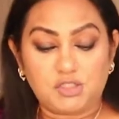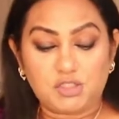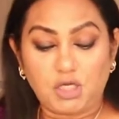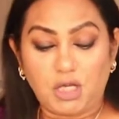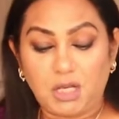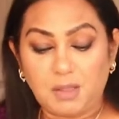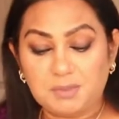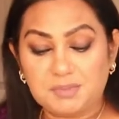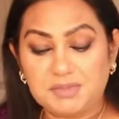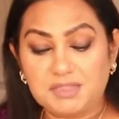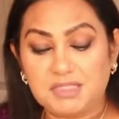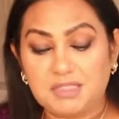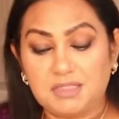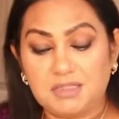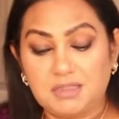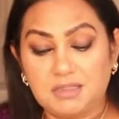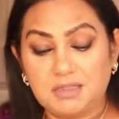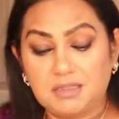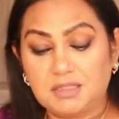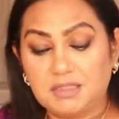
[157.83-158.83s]
chopped
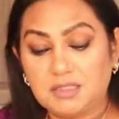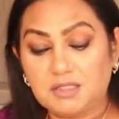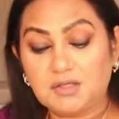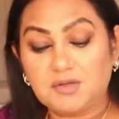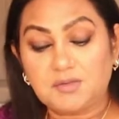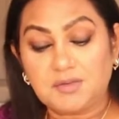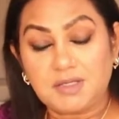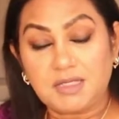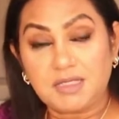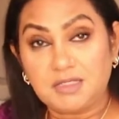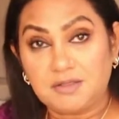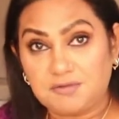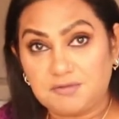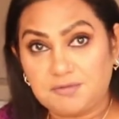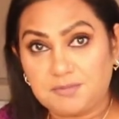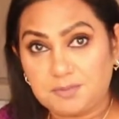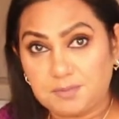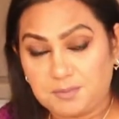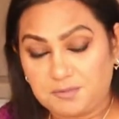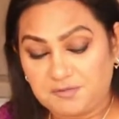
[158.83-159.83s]
the green
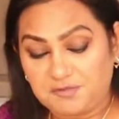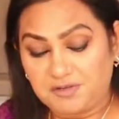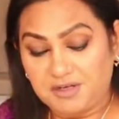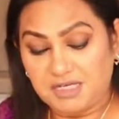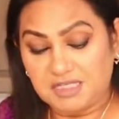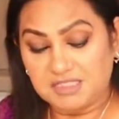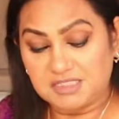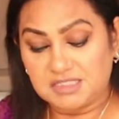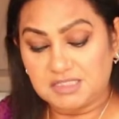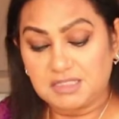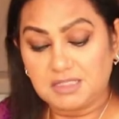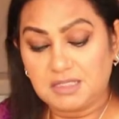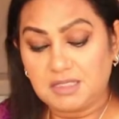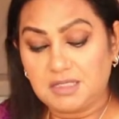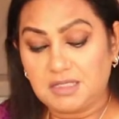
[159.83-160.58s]
fresh